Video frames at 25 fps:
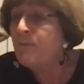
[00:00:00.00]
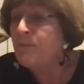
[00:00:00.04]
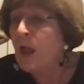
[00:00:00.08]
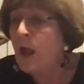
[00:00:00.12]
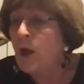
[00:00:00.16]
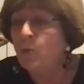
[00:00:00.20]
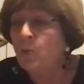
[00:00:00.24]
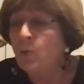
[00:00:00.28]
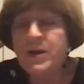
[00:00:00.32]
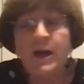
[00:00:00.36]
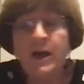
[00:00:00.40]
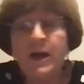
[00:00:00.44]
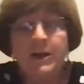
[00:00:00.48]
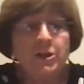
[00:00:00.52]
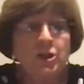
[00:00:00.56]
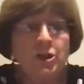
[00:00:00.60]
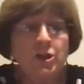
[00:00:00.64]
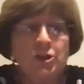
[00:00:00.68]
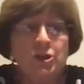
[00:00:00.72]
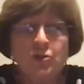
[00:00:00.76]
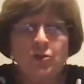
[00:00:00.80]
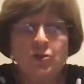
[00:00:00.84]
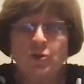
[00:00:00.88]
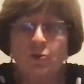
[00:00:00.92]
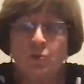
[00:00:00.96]
Uh, we're not going to
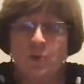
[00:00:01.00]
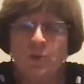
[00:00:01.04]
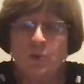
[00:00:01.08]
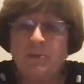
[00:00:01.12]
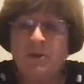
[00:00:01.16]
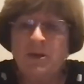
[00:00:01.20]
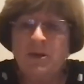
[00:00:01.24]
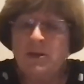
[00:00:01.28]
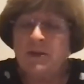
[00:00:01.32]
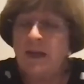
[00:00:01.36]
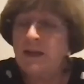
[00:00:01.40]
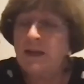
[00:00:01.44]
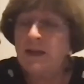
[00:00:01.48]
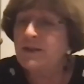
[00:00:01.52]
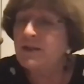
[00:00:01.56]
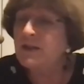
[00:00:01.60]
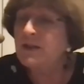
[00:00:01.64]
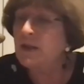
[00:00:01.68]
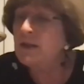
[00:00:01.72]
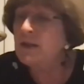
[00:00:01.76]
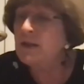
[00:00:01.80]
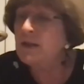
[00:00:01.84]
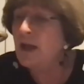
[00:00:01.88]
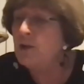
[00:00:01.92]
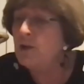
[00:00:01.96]
do the ribbon dance
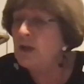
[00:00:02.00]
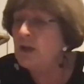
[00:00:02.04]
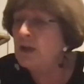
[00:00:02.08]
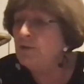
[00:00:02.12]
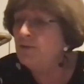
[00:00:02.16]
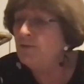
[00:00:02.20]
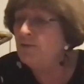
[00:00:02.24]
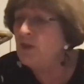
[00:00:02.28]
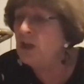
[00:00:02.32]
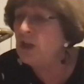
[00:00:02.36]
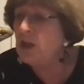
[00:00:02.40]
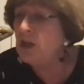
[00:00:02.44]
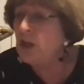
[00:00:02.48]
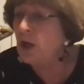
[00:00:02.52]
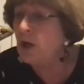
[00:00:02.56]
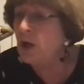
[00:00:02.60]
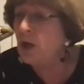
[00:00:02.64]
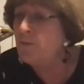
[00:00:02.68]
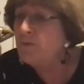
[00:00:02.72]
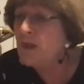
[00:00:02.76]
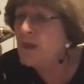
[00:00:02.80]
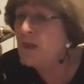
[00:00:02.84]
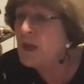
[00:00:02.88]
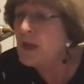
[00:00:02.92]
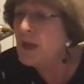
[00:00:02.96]
tonight in
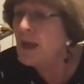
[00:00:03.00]
video.